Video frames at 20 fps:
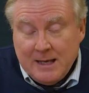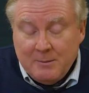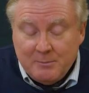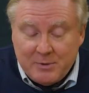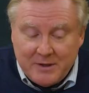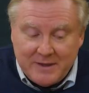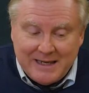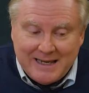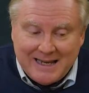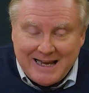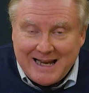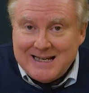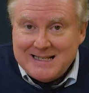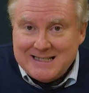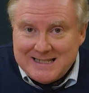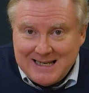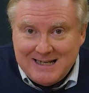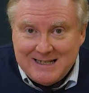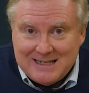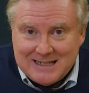But they can
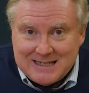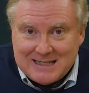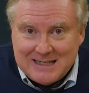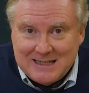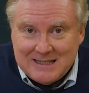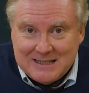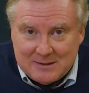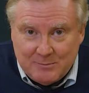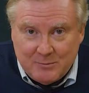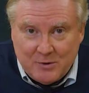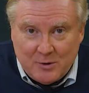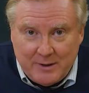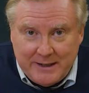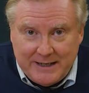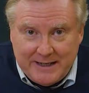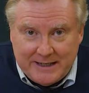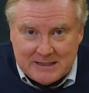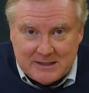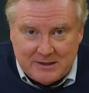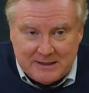tell us some quite
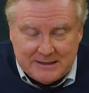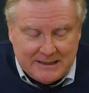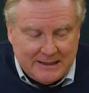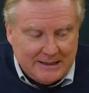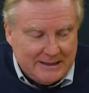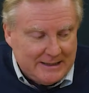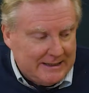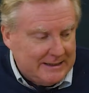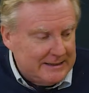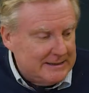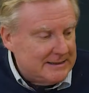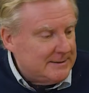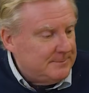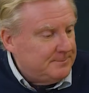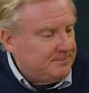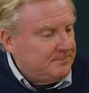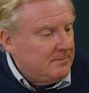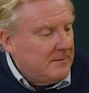exciting things.